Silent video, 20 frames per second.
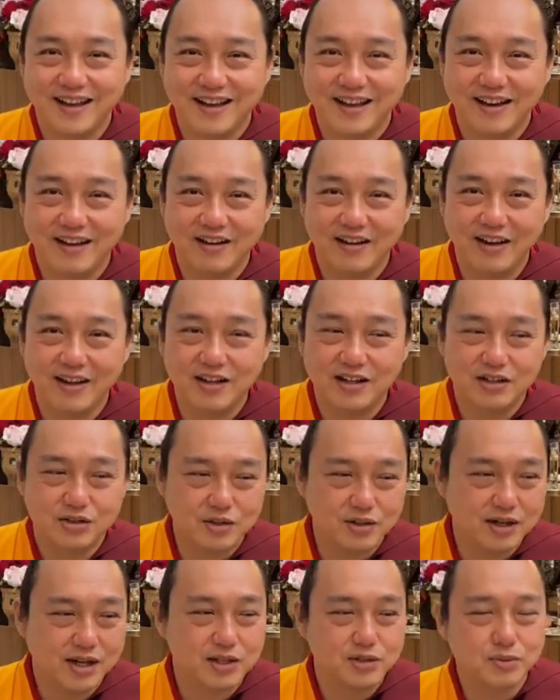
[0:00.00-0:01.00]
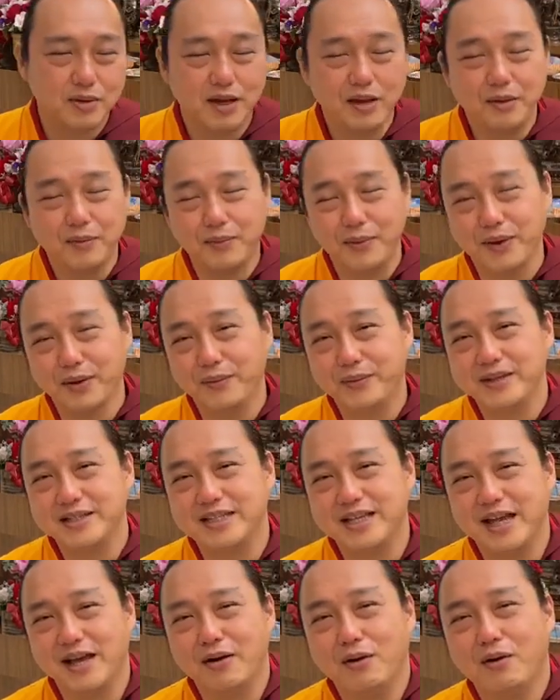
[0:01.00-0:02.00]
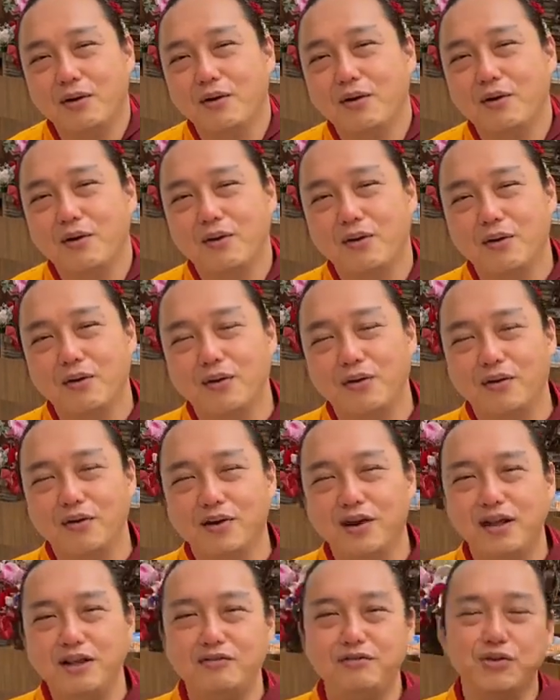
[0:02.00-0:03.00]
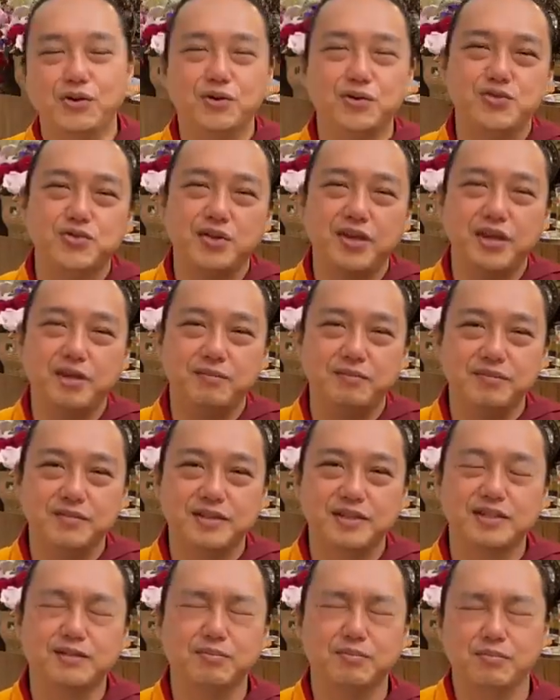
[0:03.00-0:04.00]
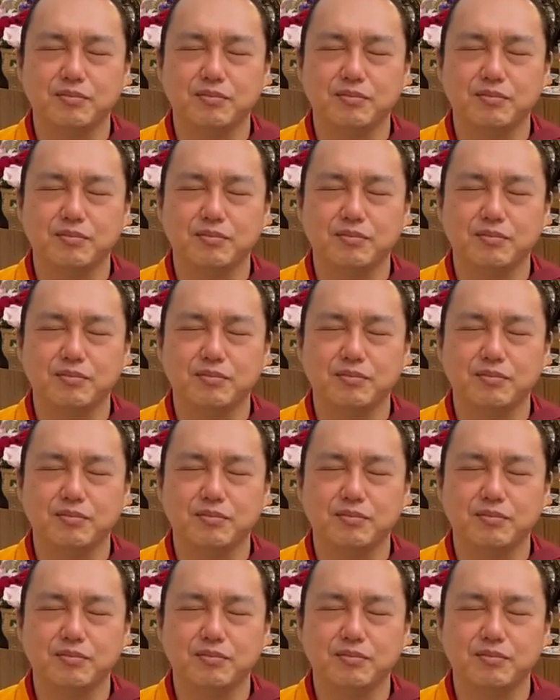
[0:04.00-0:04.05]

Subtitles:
Right? So that's why we always say, live your dreams.